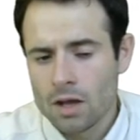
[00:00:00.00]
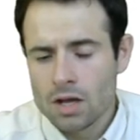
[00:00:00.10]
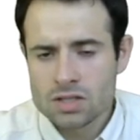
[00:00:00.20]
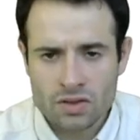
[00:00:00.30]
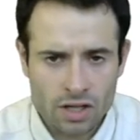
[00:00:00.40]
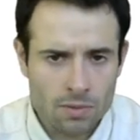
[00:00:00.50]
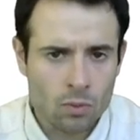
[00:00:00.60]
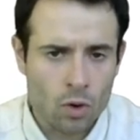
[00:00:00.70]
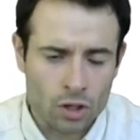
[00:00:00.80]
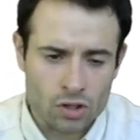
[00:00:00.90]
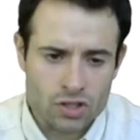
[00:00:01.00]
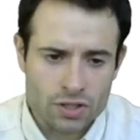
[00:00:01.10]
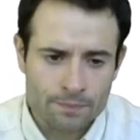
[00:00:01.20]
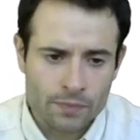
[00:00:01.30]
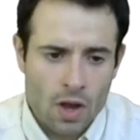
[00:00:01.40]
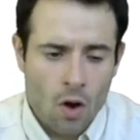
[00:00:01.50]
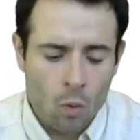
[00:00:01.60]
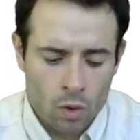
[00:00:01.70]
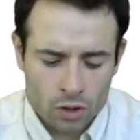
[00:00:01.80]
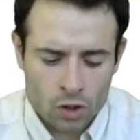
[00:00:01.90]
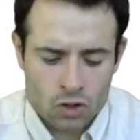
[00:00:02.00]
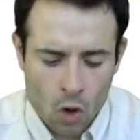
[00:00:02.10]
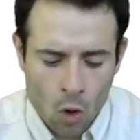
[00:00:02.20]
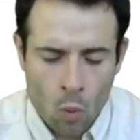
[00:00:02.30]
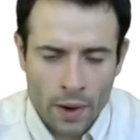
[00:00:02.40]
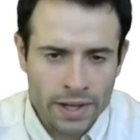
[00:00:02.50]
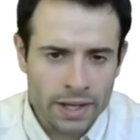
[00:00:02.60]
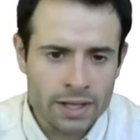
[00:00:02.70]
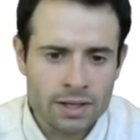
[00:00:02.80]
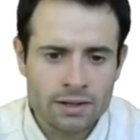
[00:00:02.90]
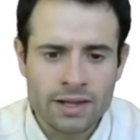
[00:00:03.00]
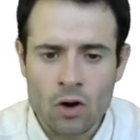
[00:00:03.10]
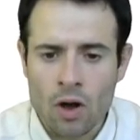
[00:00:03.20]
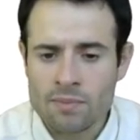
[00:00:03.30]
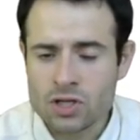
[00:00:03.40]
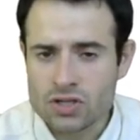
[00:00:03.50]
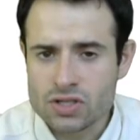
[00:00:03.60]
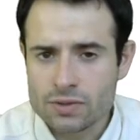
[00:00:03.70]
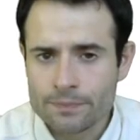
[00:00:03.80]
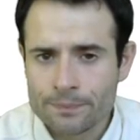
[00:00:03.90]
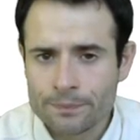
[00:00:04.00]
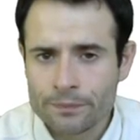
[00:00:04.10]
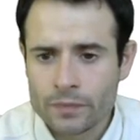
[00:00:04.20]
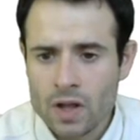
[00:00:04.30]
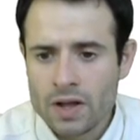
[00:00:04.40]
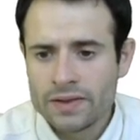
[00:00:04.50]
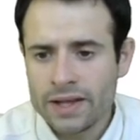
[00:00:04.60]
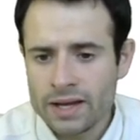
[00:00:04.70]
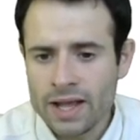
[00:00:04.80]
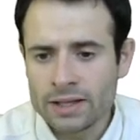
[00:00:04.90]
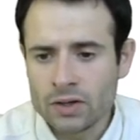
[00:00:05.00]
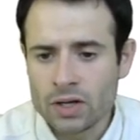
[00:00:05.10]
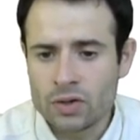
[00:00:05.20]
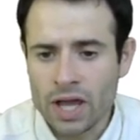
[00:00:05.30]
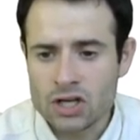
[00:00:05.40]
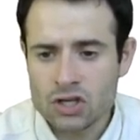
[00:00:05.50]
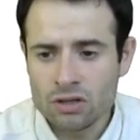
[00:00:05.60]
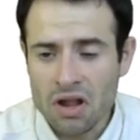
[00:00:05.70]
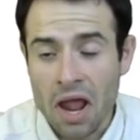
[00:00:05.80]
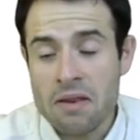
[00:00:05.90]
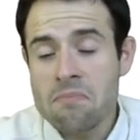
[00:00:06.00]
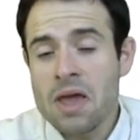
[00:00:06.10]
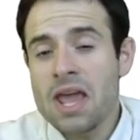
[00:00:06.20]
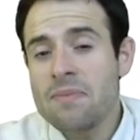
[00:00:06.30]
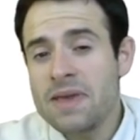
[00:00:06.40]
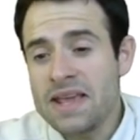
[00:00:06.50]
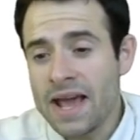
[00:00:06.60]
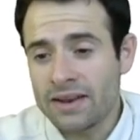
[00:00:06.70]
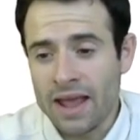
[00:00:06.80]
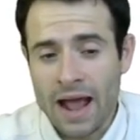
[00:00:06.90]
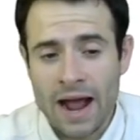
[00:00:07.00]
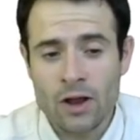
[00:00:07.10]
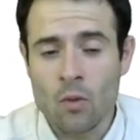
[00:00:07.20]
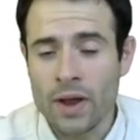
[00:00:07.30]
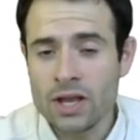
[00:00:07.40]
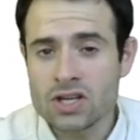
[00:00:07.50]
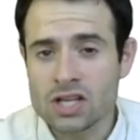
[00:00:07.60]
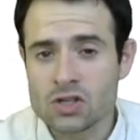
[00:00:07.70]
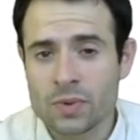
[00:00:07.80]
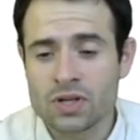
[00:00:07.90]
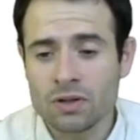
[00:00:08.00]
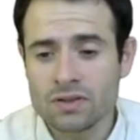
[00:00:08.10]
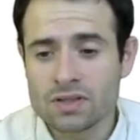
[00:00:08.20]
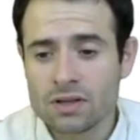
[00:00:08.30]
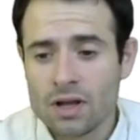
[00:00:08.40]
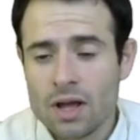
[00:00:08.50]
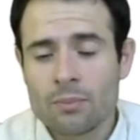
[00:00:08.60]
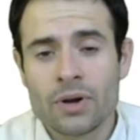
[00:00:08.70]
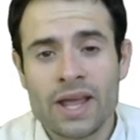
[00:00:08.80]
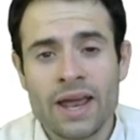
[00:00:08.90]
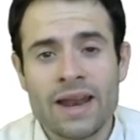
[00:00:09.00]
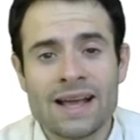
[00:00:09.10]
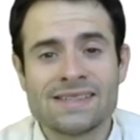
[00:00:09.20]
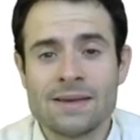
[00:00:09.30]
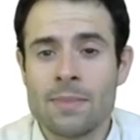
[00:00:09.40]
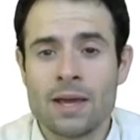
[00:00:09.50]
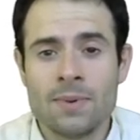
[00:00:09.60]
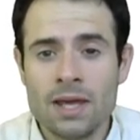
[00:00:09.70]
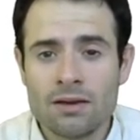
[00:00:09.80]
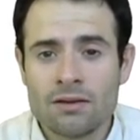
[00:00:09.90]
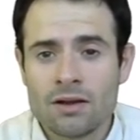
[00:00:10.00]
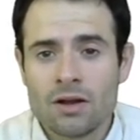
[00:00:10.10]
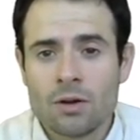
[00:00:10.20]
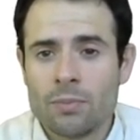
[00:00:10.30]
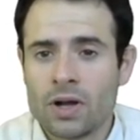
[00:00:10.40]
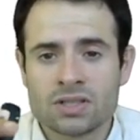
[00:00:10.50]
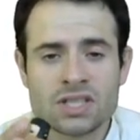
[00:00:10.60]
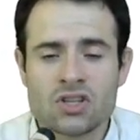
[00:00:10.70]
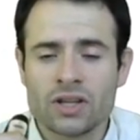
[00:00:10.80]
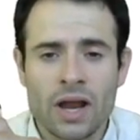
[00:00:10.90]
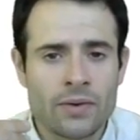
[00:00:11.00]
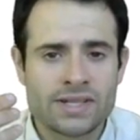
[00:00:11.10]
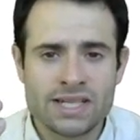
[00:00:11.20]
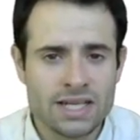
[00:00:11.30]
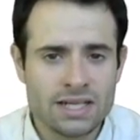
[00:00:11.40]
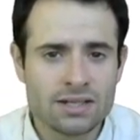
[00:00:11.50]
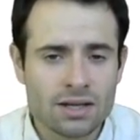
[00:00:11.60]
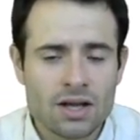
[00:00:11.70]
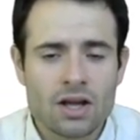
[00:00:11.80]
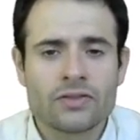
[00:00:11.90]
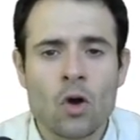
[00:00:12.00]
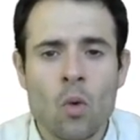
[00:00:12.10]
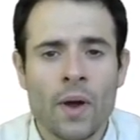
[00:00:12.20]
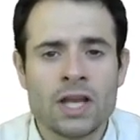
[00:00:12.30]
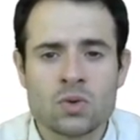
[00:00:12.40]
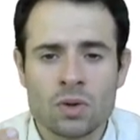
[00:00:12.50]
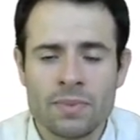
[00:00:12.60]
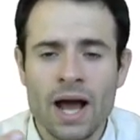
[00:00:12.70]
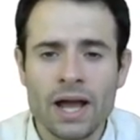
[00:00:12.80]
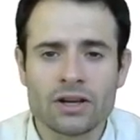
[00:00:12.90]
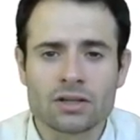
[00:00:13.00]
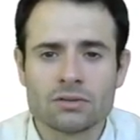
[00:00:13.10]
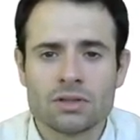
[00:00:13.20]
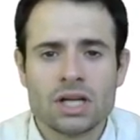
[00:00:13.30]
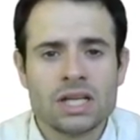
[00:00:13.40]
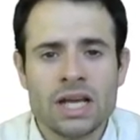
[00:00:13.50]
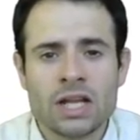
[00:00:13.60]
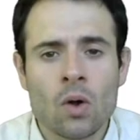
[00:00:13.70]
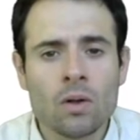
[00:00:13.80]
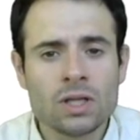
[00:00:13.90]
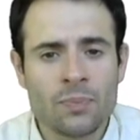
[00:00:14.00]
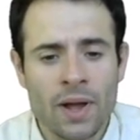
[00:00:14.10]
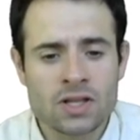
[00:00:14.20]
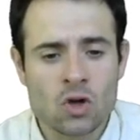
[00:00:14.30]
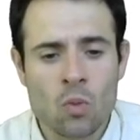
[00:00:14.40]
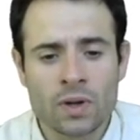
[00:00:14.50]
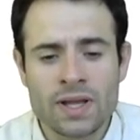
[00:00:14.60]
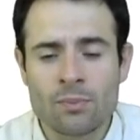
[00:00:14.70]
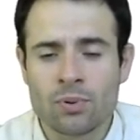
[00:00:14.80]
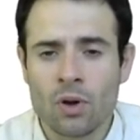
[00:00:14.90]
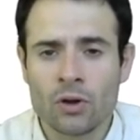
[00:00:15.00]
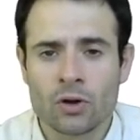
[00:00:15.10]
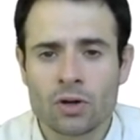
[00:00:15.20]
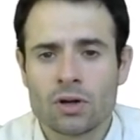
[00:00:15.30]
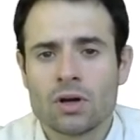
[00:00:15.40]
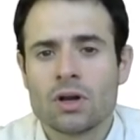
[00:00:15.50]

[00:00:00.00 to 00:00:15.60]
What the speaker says: So think about workers. Workers are weighing in their options. They can get an education and maybe get a higher wage as a result. But again, I say maybe, because it's not guaranteed their wage will be higher. It all depends on what the employer